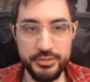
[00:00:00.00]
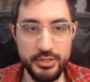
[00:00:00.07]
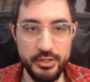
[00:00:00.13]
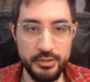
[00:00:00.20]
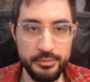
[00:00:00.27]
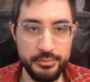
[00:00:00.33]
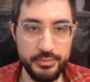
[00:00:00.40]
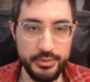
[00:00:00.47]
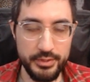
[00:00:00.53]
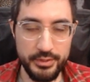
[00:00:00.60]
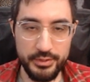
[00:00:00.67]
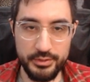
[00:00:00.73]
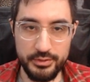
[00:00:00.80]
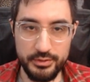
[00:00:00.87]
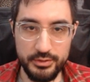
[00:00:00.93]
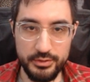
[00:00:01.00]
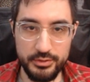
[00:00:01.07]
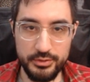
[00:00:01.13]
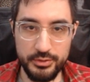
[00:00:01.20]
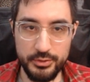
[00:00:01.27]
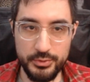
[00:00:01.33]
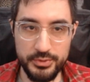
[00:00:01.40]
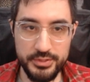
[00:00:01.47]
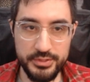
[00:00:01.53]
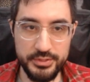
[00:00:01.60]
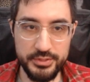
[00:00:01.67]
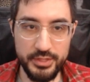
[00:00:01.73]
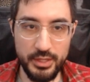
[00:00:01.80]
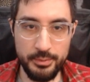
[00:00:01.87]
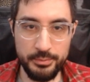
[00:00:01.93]
charm to
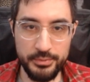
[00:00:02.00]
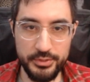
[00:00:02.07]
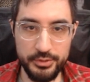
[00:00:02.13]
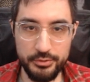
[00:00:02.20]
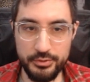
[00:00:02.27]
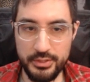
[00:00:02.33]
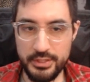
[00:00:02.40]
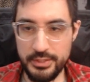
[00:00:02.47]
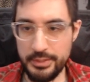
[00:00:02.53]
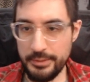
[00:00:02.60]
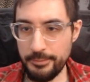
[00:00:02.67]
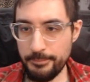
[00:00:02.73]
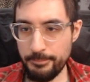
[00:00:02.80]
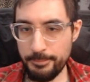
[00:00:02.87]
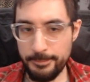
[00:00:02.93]
some degree,